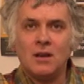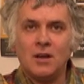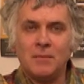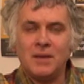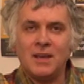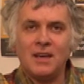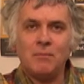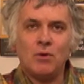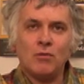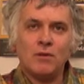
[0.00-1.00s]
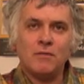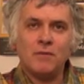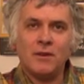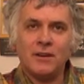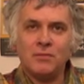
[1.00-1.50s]
I became
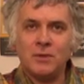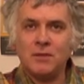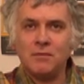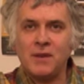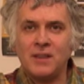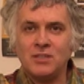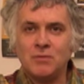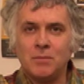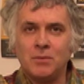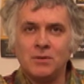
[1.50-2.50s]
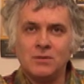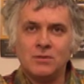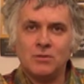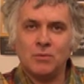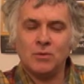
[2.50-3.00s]
horrified when the facts were
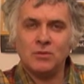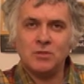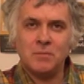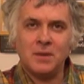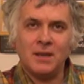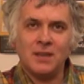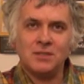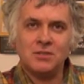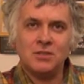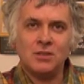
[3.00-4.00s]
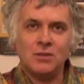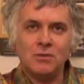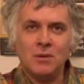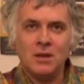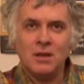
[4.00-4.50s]
put towards me as to